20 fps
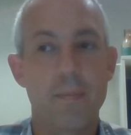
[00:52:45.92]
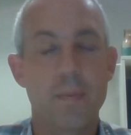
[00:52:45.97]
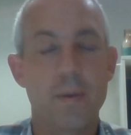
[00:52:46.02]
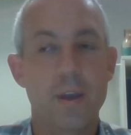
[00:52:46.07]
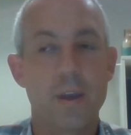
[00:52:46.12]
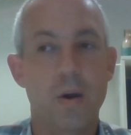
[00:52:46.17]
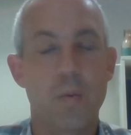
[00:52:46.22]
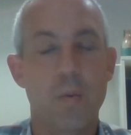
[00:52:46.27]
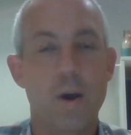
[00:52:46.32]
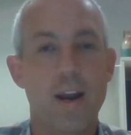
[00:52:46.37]

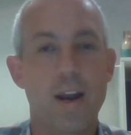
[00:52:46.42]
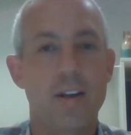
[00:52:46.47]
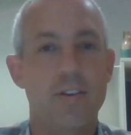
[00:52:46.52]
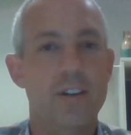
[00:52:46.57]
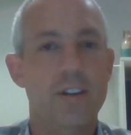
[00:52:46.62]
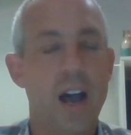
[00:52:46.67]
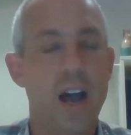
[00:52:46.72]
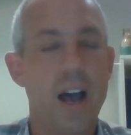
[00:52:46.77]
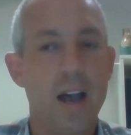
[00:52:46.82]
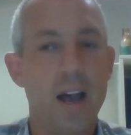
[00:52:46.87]
you know, when
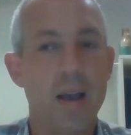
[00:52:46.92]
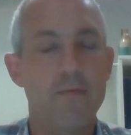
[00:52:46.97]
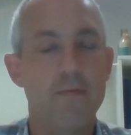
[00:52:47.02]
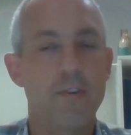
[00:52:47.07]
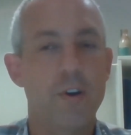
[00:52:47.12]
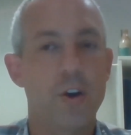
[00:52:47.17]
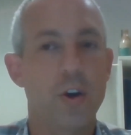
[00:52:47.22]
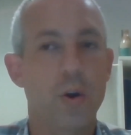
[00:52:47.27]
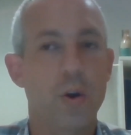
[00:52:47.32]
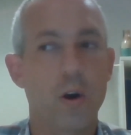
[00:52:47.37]
it's time
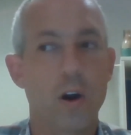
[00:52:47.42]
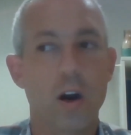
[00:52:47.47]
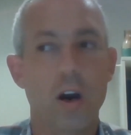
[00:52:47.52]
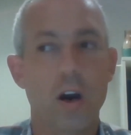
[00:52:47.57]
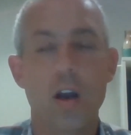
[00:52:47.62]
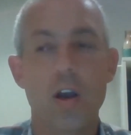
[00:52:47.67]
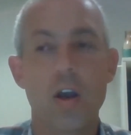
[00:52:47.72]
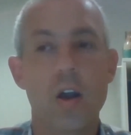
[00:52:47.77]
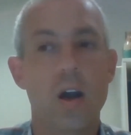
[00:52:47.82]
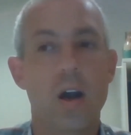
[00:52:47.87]
for
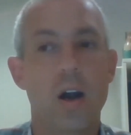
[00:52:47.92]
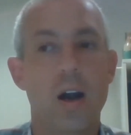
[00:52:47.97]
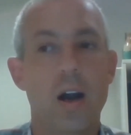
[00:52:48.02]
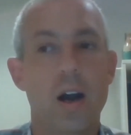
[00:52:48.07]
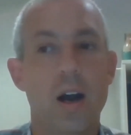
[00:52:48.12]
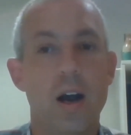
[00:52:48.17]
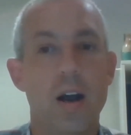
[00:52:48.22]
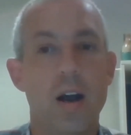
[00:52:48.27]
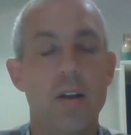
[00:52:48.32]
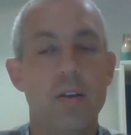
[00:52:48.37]
your
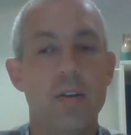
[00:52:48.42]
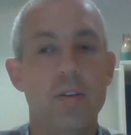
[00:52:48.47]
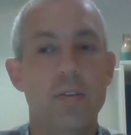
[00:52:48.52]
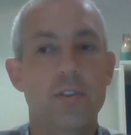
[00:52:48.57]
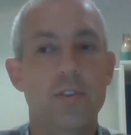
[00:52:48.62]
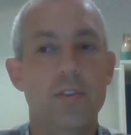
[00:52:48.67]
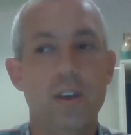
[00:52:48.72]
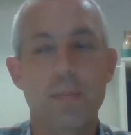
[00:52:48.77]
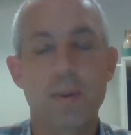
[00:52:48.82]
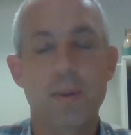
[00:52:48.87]

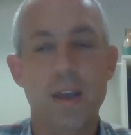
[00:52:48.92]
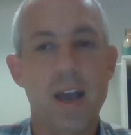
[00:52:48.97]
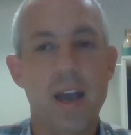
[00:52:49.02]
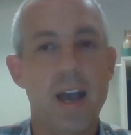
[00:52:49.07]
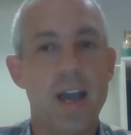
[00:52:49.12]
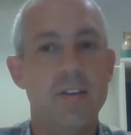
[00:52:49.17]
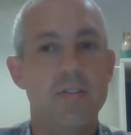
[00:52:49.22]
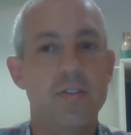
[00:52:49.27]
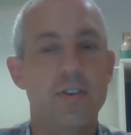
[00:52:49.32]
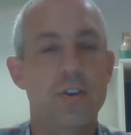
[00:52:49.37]

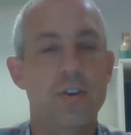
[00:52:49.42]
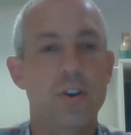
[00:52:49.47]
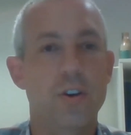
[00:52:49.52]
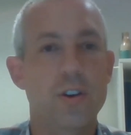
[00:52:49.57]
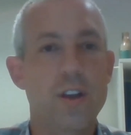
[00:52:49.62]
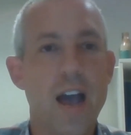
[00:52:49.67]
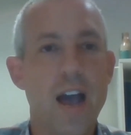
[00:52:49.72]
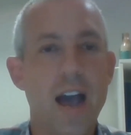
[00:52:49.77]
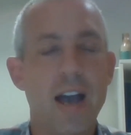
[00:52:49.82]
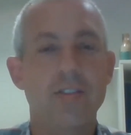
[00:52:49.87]
CPA to do your
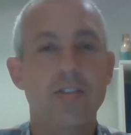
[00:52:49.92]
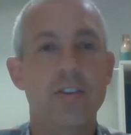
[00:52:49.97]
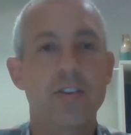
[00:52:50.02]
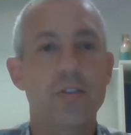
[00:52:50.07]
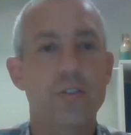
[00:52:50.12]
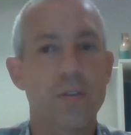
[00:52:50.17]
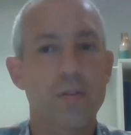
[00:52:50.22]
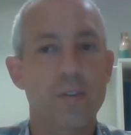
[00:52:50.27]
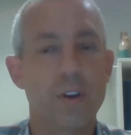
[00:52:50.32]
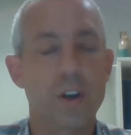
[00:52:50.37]

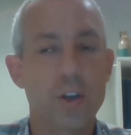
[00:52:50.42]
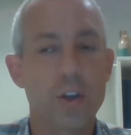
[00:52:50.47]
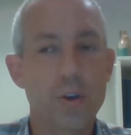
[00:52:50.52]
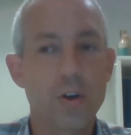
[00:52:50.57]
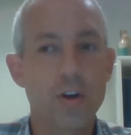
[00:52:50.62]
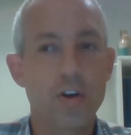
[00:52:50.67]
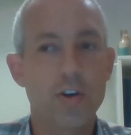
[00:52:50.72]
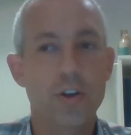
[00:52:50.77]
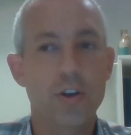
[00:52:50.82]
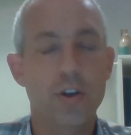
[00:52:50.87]
taxes or for
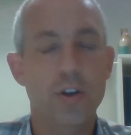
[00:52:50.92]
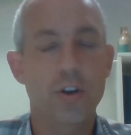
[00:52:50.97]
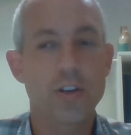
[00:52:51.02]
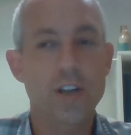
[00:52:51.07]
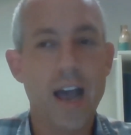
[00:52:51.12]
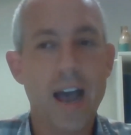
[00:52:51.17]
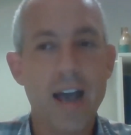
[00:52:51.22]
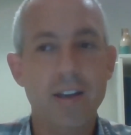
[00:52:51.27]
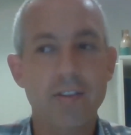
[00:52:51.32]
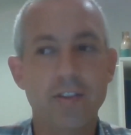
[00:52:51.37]
you to do your
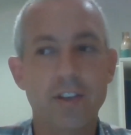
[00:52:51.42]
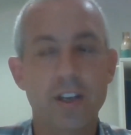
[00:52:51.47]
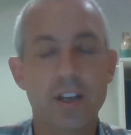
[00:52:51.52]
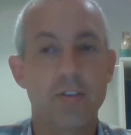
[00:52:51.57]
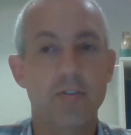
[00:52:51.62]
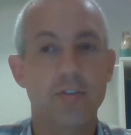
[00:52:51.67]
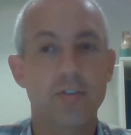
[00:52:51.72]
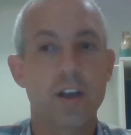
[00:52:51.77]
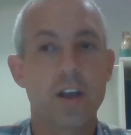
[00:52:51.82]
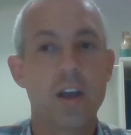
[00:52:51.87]

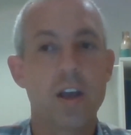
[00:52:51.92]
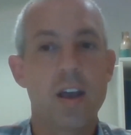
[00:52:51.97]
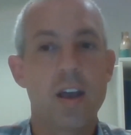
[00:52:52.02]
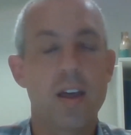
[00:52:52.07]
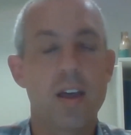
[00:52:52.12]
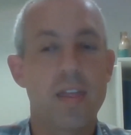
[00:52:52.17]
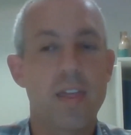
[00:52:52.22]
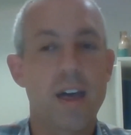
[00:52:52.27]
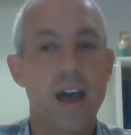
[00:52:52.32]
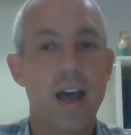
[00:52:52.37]
taxes,
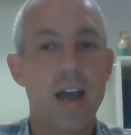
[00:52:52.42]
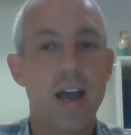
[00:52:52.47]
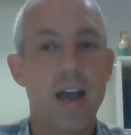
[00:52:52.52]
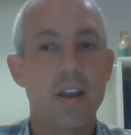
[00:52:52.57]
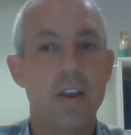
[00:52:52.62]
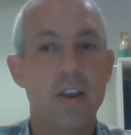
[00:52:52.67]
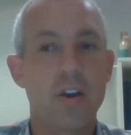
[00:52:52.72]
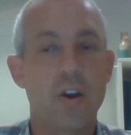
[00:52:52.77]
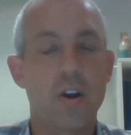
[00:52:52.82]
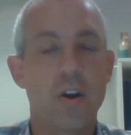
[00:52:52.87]
that
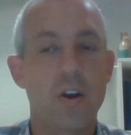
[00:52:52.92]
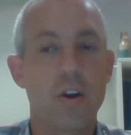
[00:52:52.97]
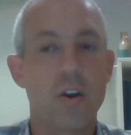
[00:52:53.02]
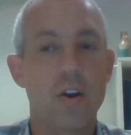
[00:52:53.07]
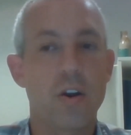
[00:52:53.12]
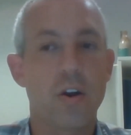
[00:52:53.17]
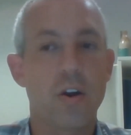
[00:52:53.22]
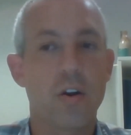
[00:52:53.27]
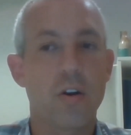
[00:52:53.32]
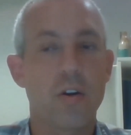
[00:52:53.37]

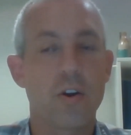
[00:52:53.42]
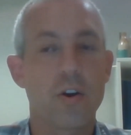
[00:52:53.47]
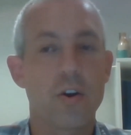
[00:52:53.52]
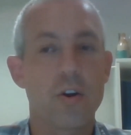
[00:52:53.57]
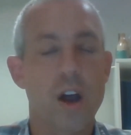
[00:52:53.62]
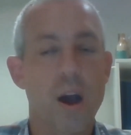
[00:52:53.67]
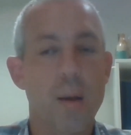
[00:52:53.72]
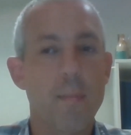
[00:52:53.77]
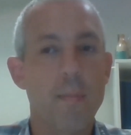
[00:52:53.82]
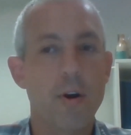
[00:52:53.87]
your
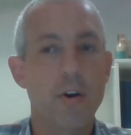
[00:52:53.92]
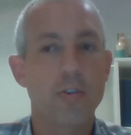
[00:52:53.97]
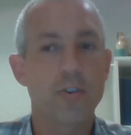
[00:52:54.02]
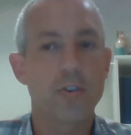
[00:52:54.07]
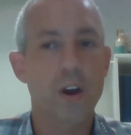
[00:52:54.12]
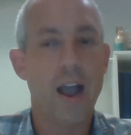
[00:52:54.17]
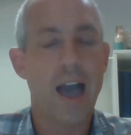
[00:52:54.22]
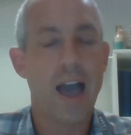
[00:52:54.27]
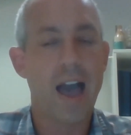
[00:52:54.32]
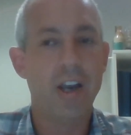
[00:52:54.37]
numbers
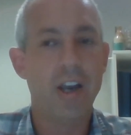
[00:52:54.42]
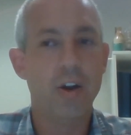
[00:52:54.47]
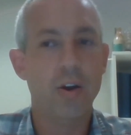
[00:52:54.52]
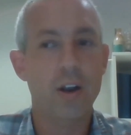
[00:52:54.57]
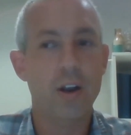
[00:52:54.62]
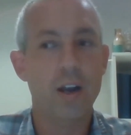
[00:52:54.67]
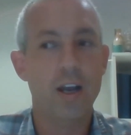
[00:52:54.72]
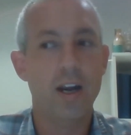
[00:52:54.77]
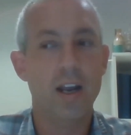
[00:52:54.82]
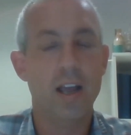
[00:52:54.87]
are
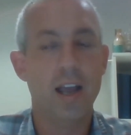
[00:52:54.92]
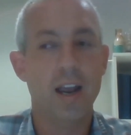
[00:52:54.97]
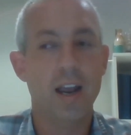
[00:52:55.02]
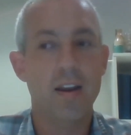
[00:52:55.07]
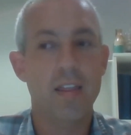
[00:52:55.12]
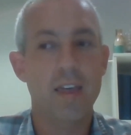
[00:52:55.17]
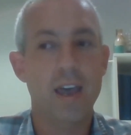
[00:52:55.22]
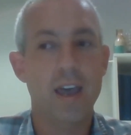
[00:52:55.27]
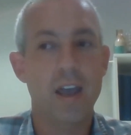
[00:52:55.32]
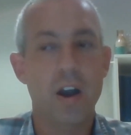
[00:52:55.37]
accurate
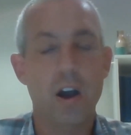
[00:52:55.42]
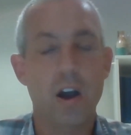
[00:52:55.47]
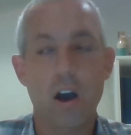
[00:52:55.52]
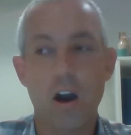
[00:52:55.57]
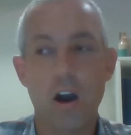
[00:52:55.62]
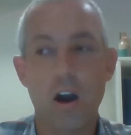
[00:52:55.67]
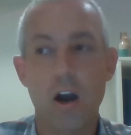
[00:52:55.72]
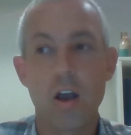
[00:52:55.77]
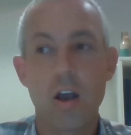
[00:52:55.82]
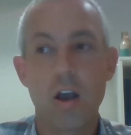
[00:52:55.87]
and they
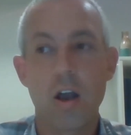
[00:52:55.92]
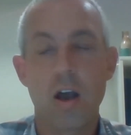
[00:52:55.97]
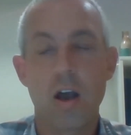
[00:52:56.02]
are